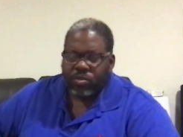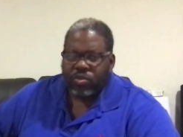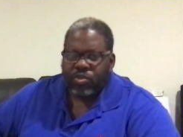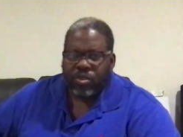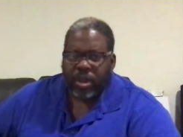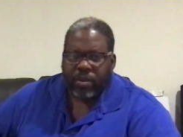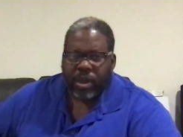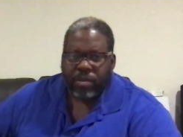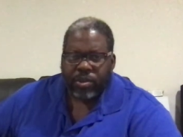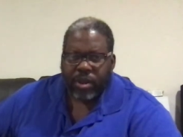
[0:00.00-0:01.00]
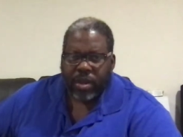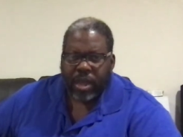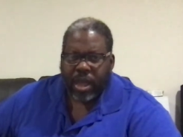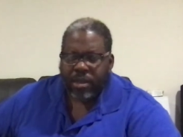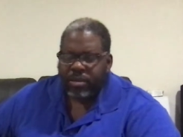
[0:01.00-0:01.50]
Should I grade them or should I not?
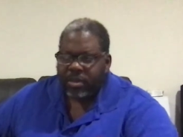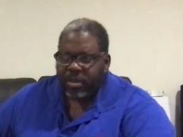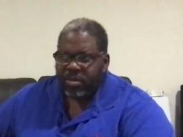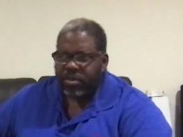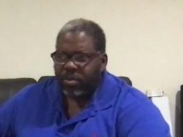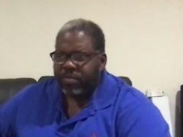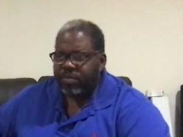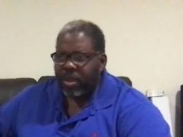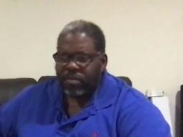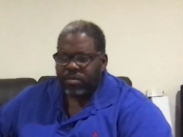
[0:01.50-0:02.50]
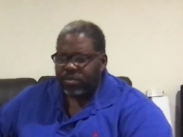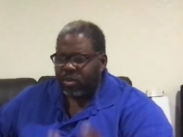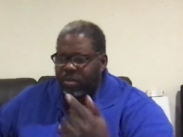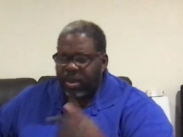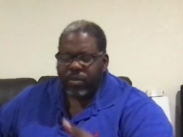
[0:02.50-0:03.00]
And so everyone was
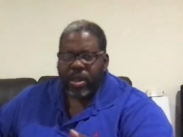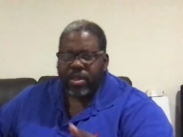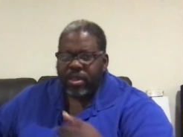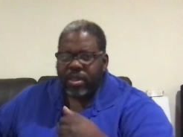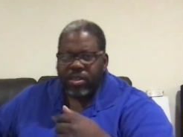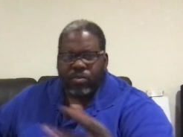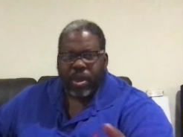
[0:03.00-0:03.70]
going back, grade the keys,